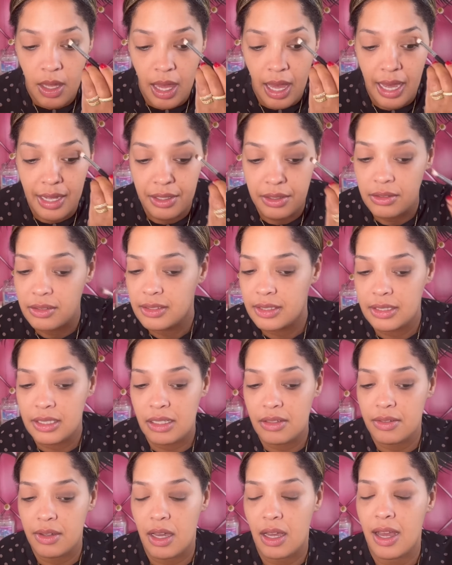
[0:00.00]
I don't think
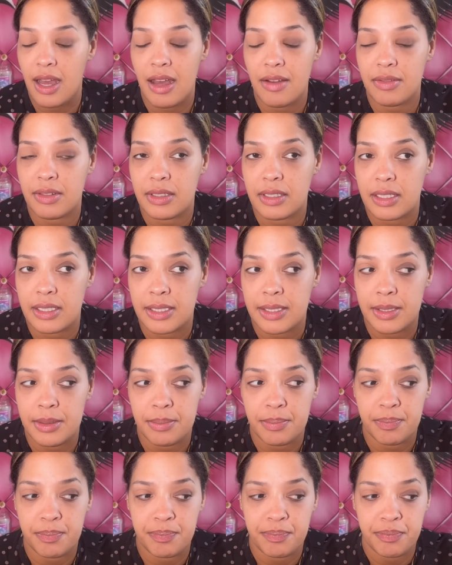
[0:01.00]
I have
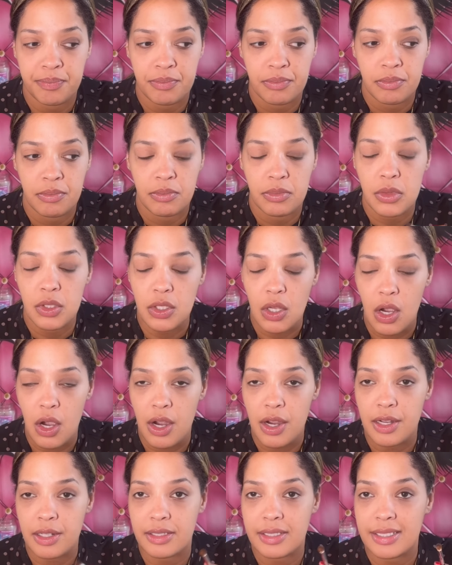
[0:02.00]
a
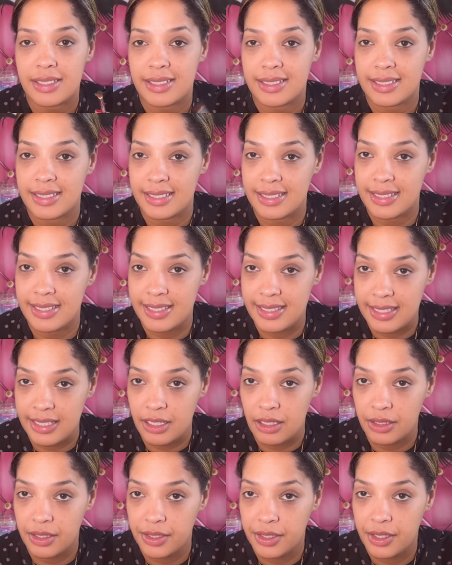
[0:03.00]
Tarte
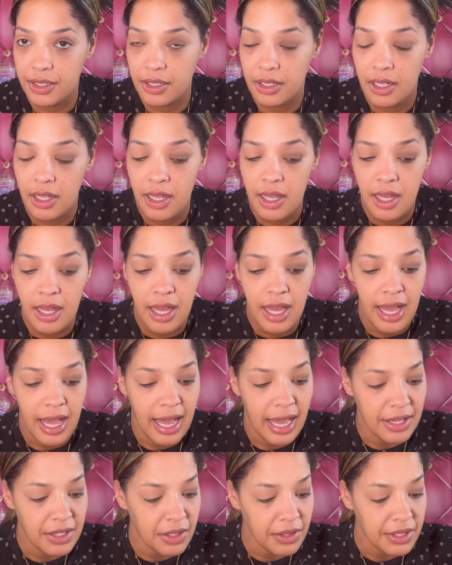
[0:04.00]
concealer.
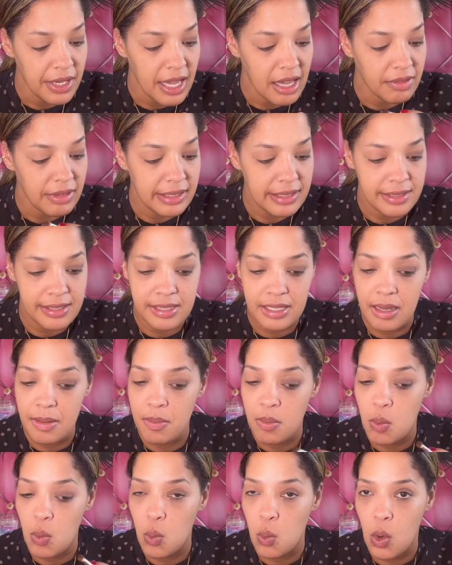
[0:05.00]
I know that I have like
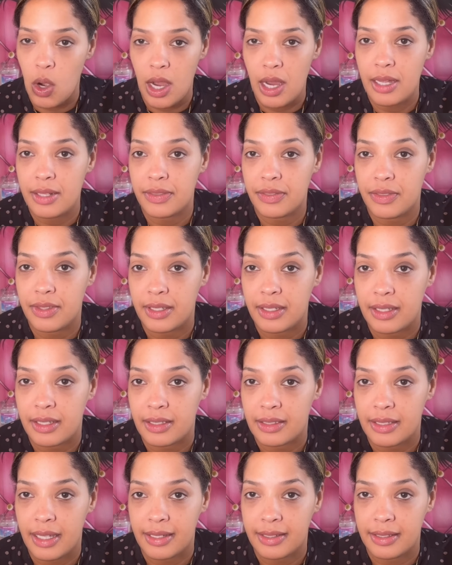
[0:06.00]
some wand thing,
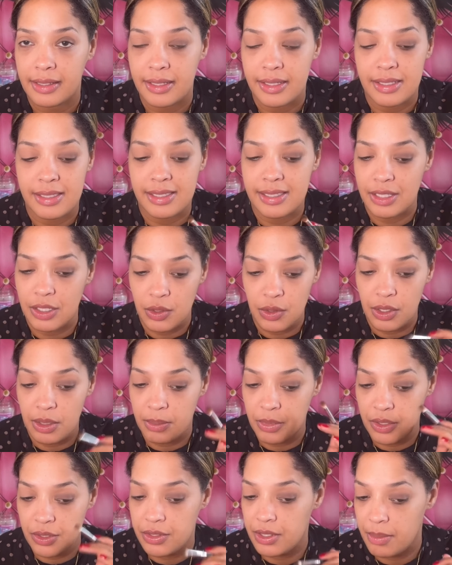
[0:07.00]
like a serum
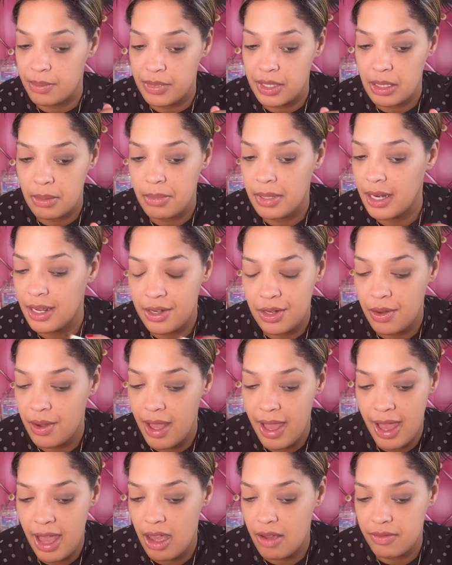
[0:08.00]
or something, but I don't
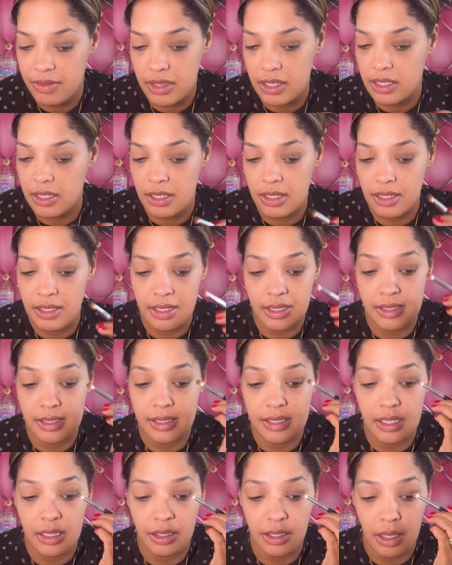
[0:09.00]
have the
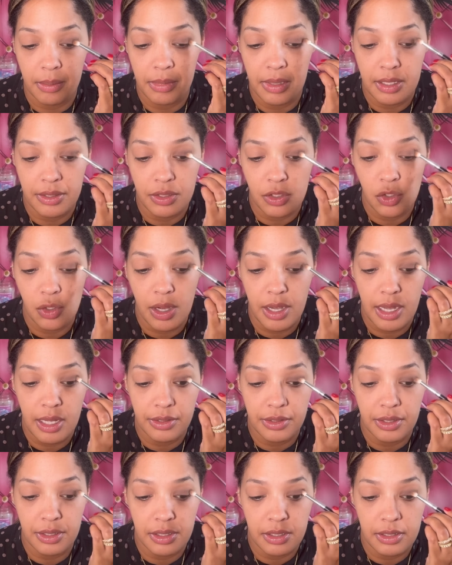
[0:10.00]
concealer. I'm gonna have to try out
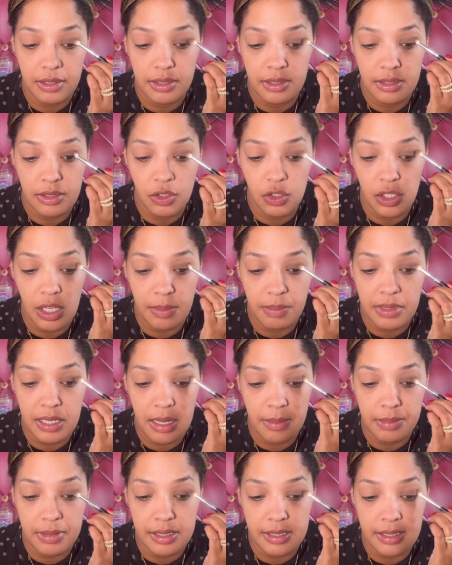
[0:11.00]
their Shape
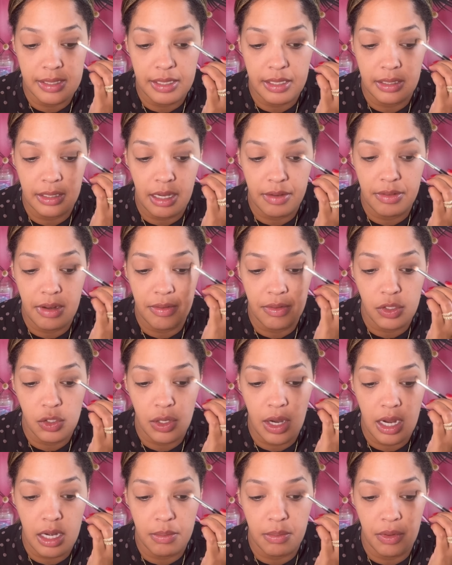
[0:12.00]
Tape concealer. I've never
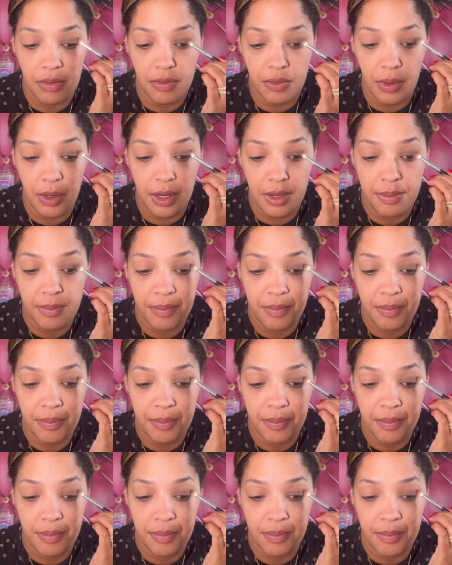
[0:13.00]
tried it before.